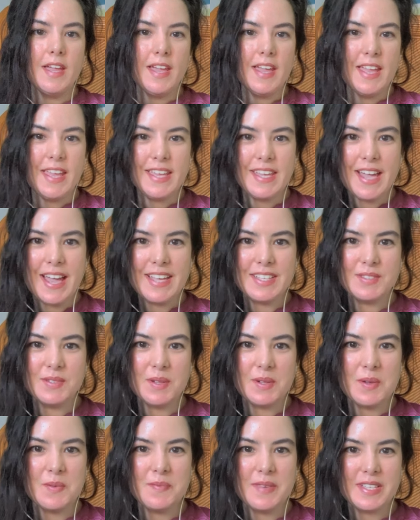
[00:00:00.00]
Hey guys,
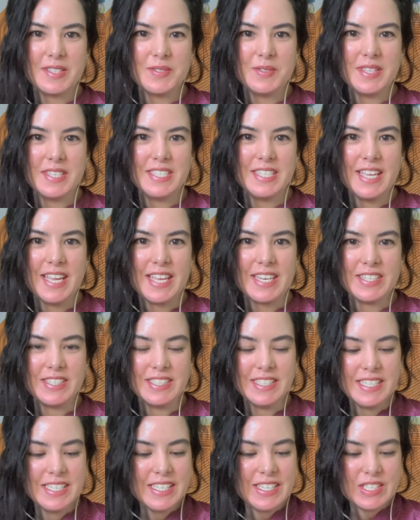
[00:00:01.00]
welcome back to the
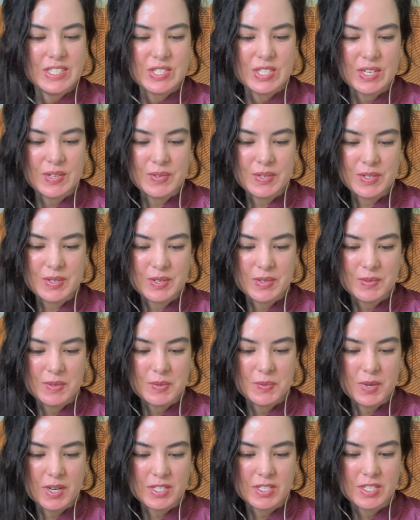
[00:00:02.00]
channel. Today we're going to be
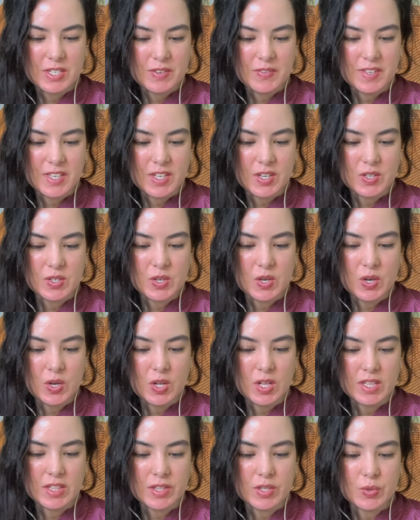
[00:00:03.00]
watching a video
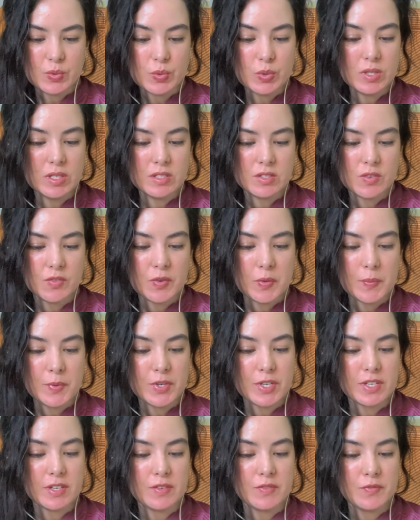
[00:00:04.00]
called The Rules of
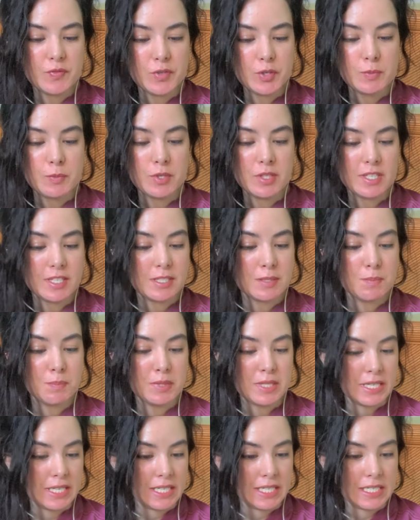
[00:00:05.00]
American Football
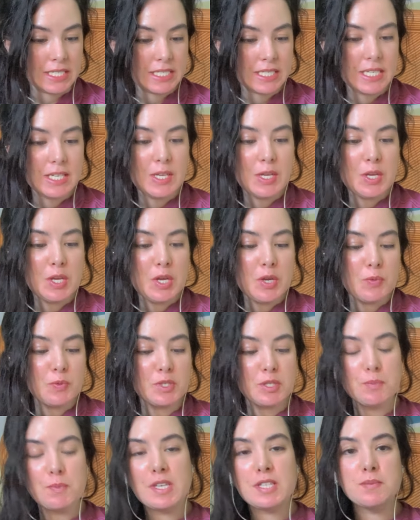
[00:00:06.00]
Explained,
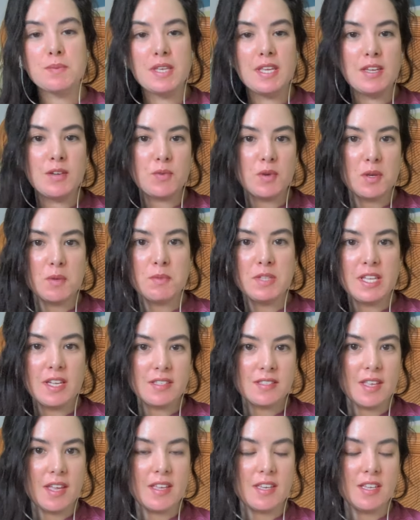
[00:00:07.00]
which makes me incredibly
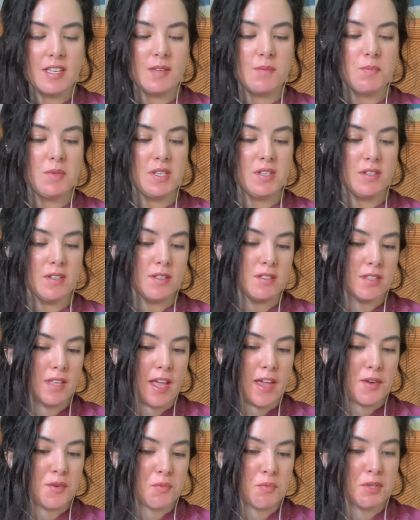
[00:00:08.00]
excited because
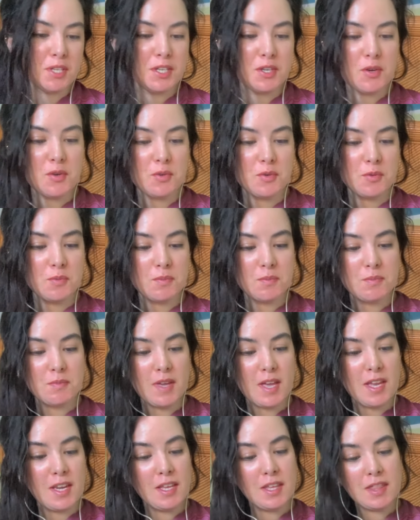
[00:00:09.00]
I don't really know
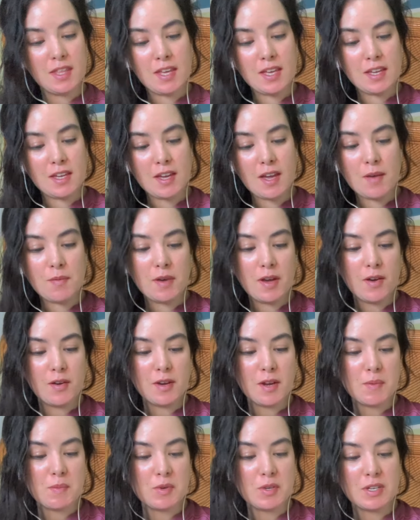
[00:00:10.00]
anything
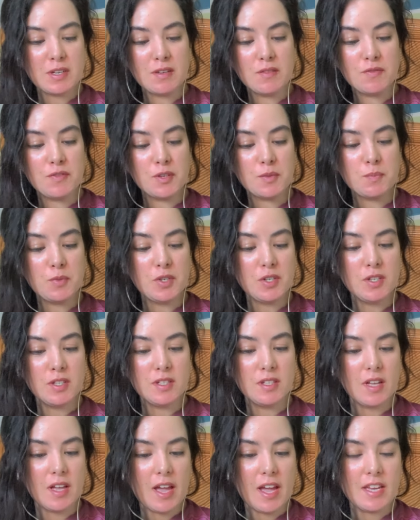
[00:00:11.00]
about American
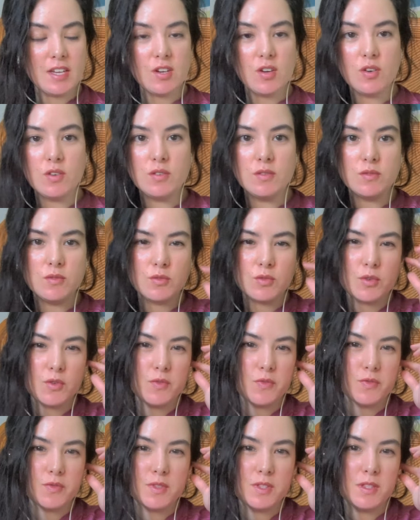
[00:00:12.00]
football. I know sort
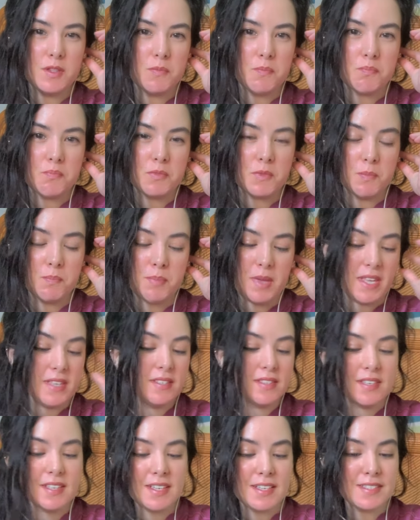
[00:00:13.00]
of the
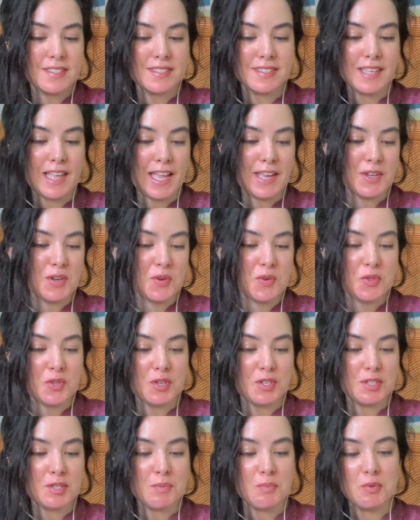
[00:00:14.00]
basics. I know
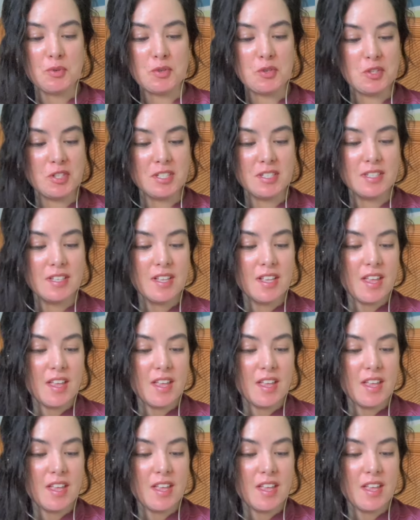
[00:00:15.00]
there's a ball